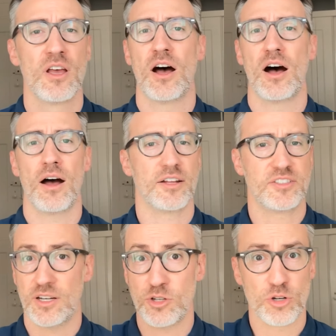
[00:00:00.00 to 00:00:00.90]
uh,
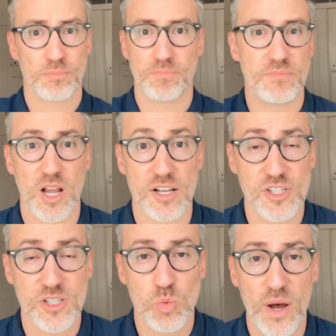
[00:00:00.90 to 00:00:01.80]
attending your
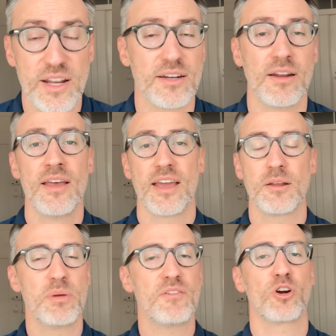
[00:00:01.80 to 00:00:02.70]
cousin's wedding. It can
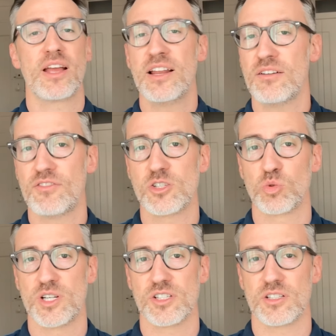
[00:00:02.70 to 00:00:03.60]
be for any of these
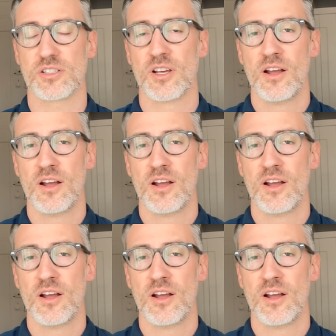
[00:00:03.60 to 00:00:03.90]
reasons.